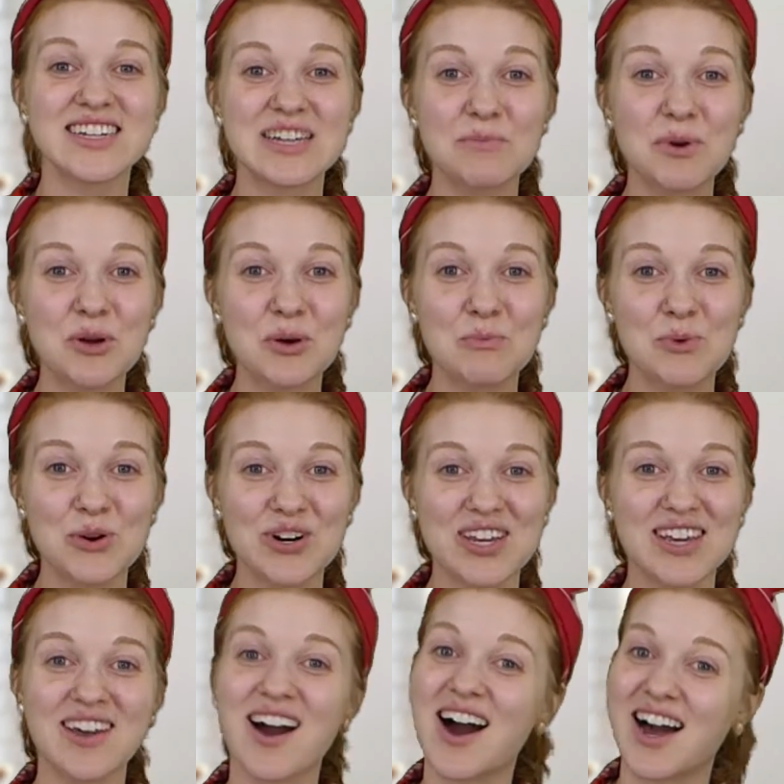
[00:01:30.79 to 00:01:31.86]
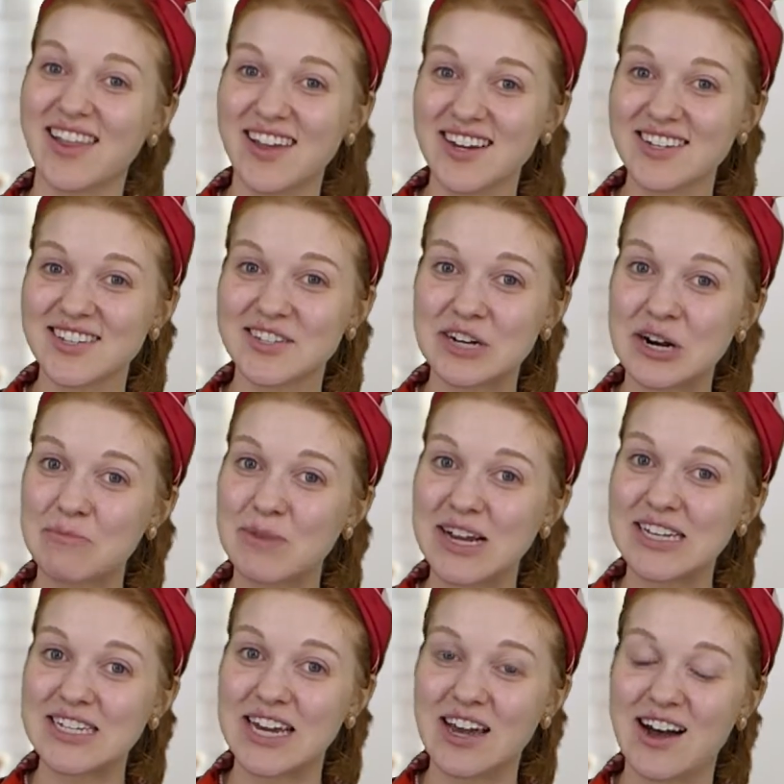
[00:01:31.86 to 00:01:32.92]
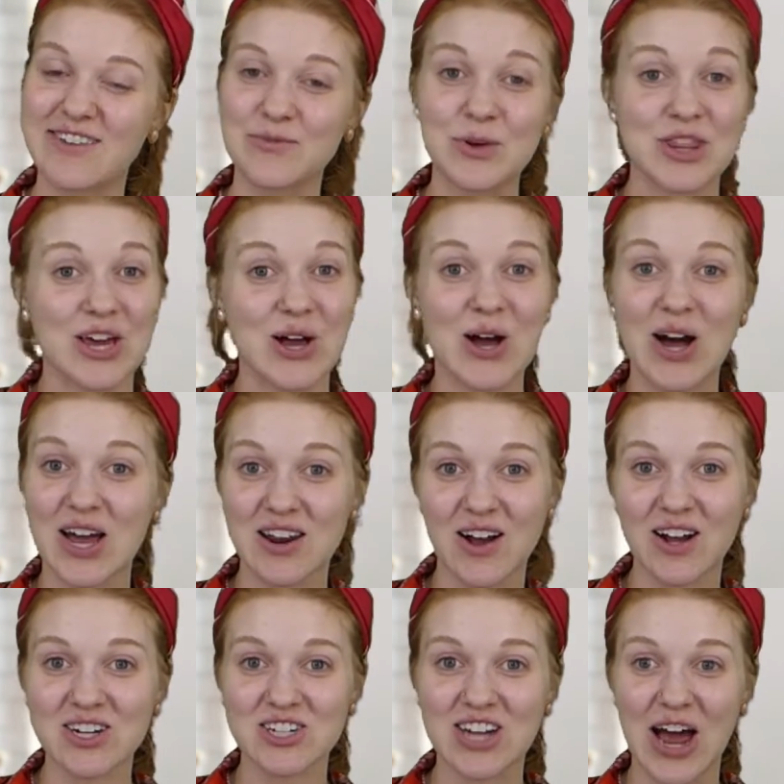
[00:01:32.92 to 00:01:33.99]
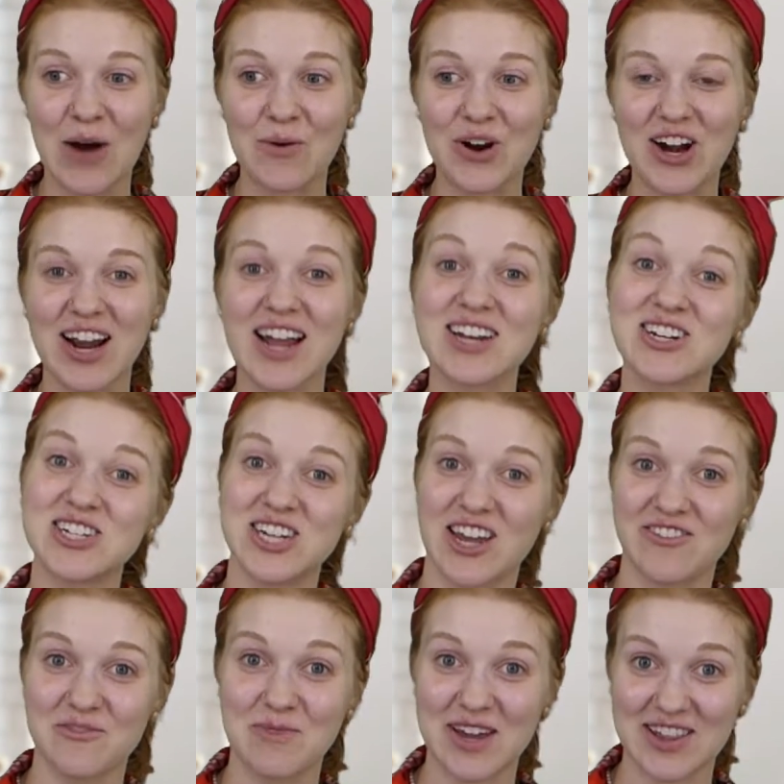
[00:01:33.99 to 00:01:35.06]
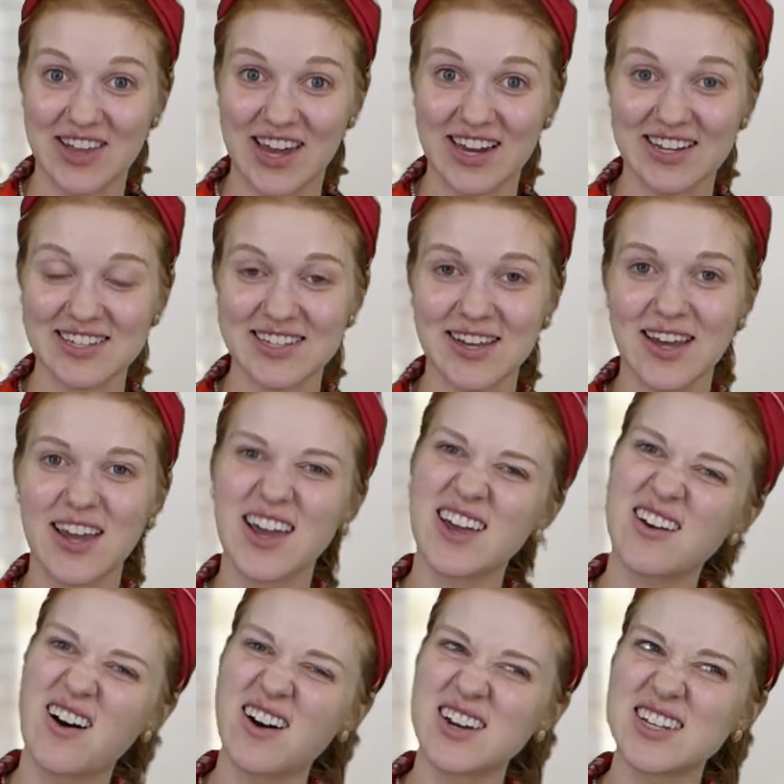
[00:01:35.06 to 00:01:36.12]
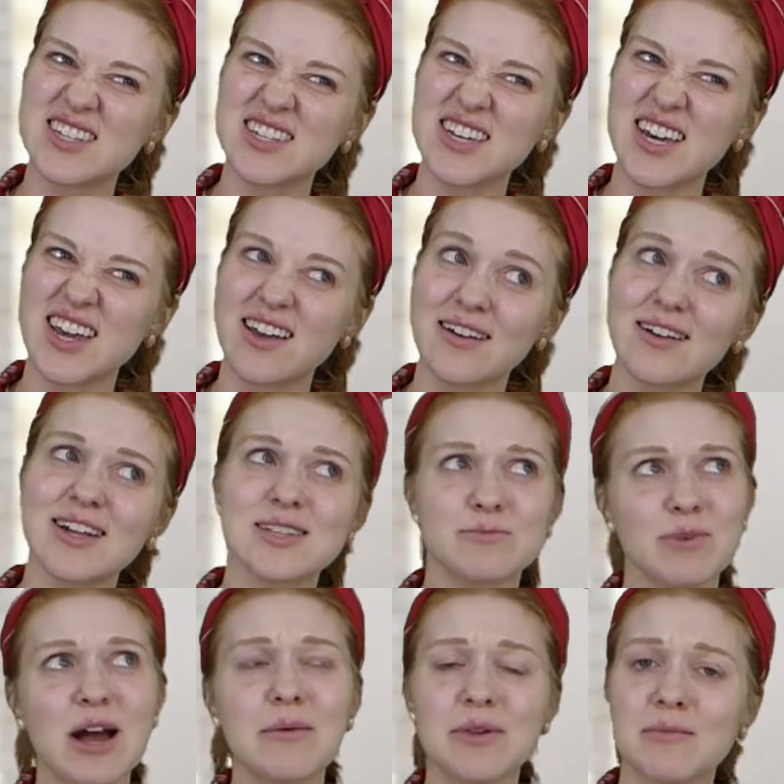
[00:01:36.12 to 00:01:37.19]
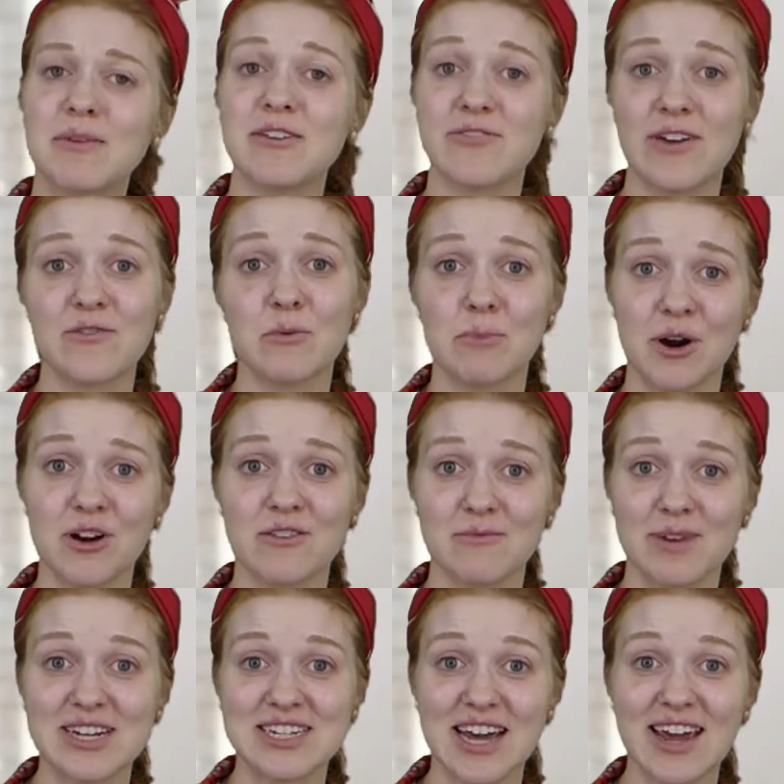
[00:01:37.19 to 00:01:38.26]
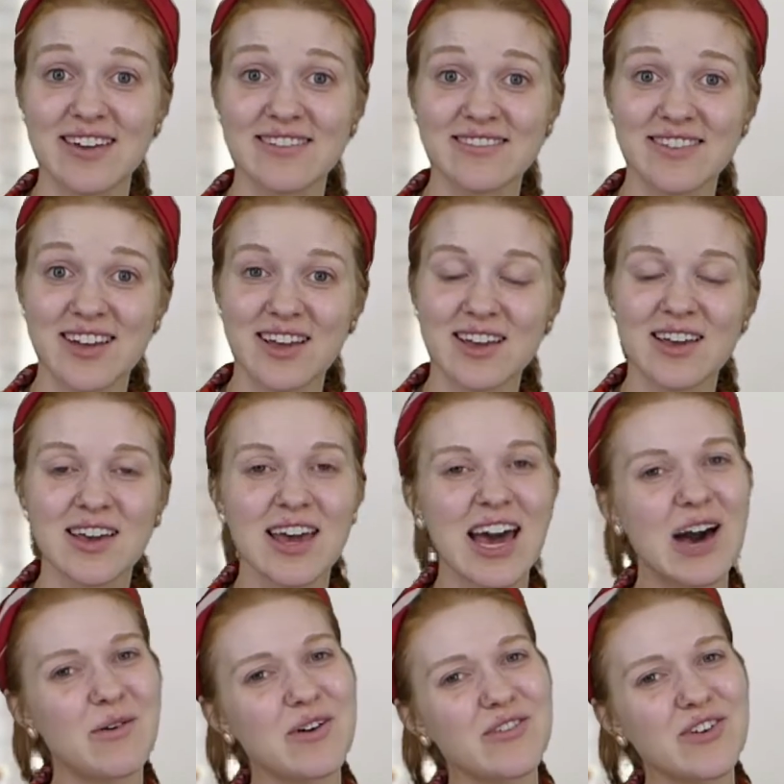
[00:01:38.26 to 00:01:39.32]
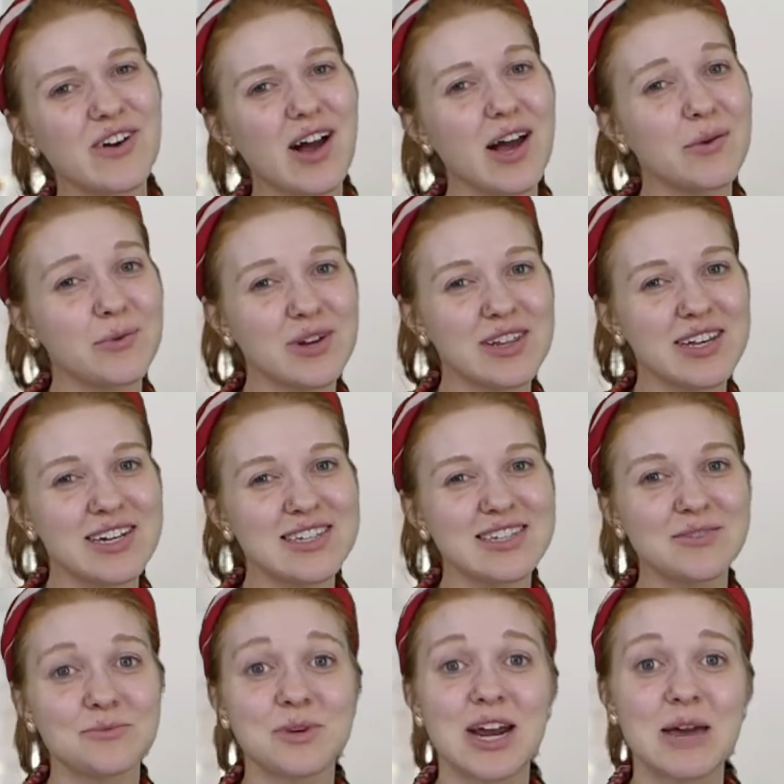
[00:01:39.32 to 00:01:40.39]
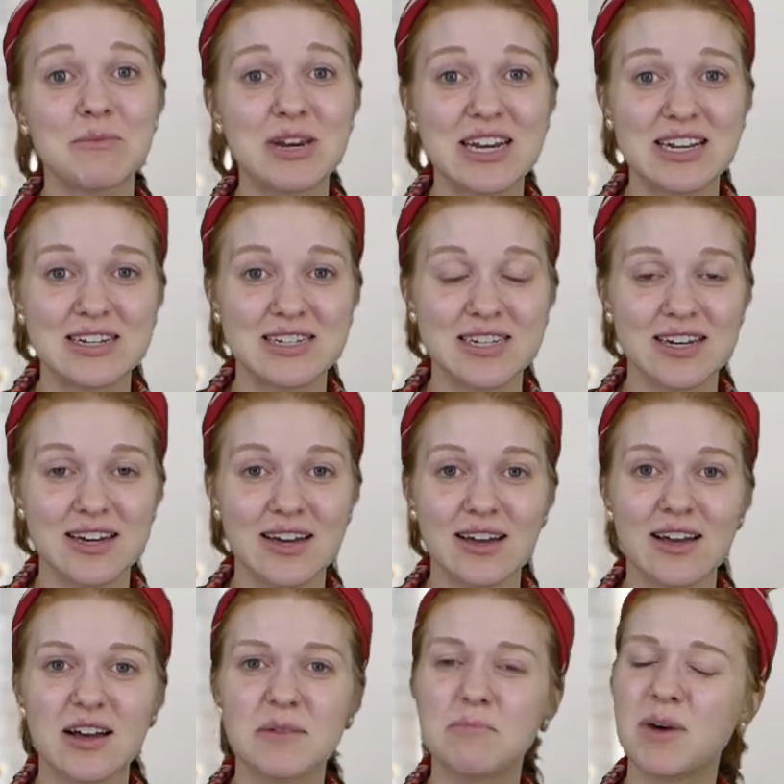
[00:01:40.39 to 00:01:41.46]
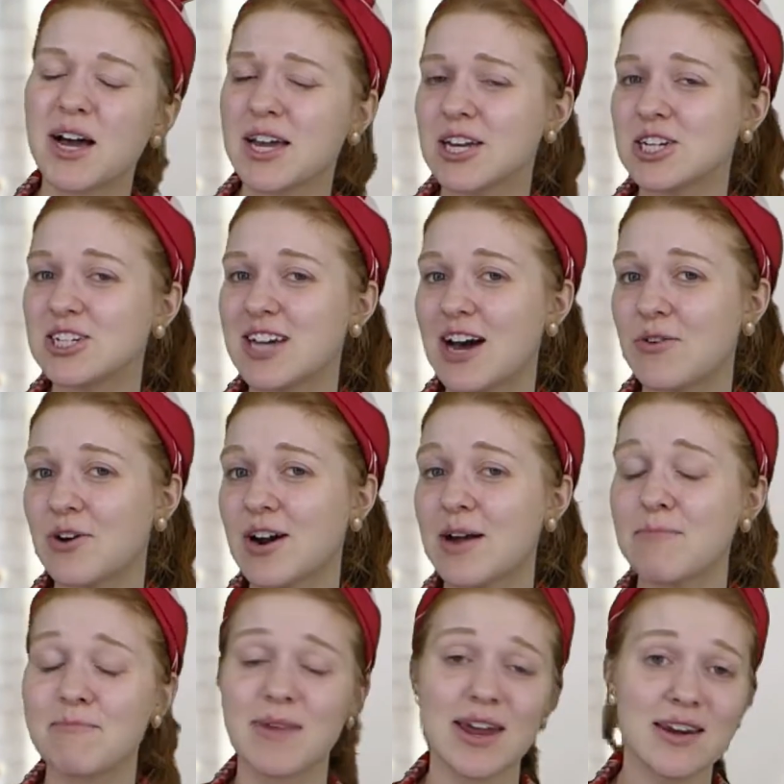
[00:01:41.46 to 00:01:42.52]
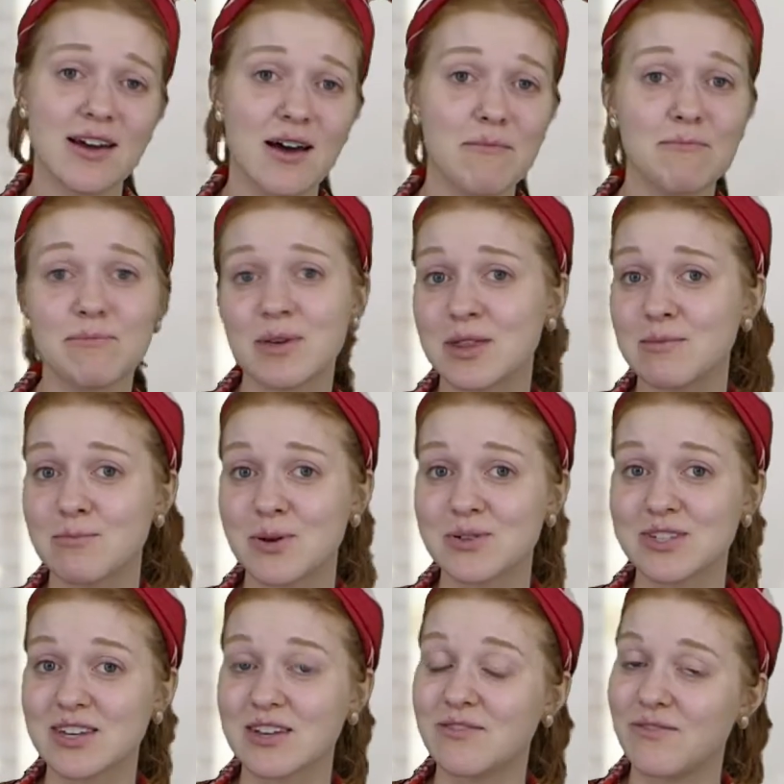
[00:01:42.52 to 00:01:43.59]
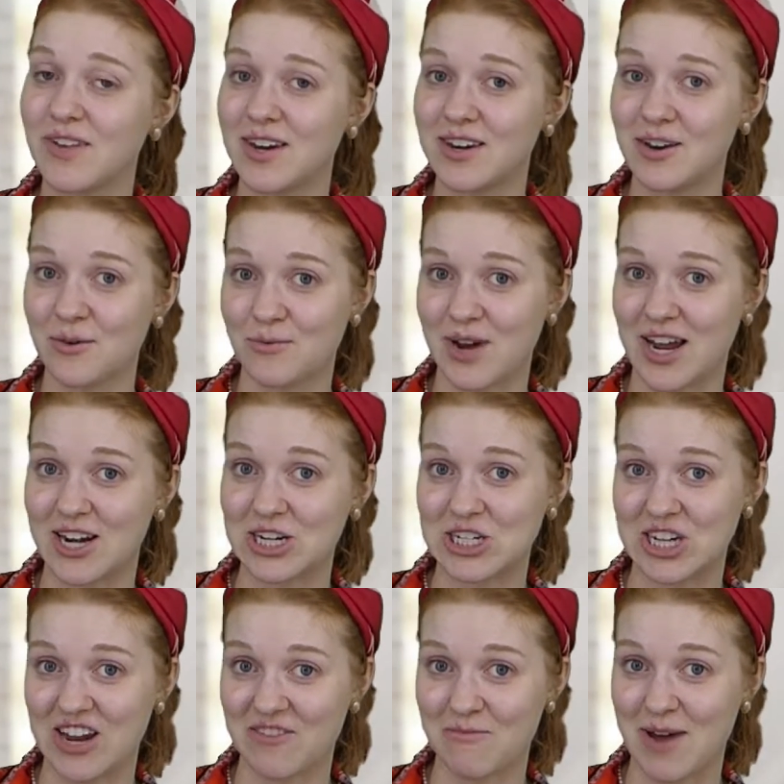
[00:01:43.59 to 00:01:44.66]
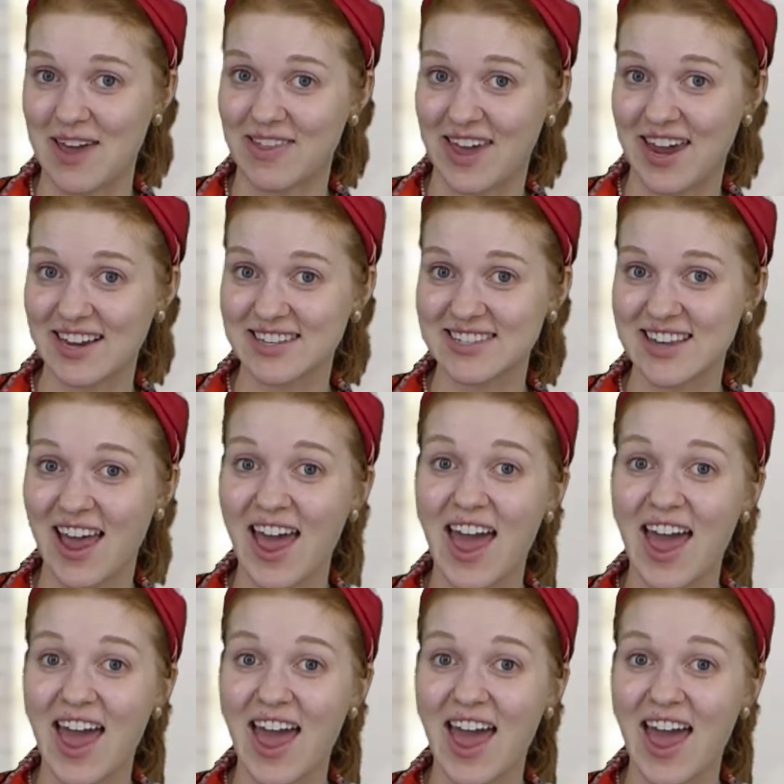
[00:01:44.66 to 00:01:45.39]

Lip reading: typical morning, I like to start my day off with a hot shower and shave my legs. And honestly, it's probably my favorite part of my day. However, I realize that when I'm in India, a bucket shower may not be the most convenient way to shave my legs.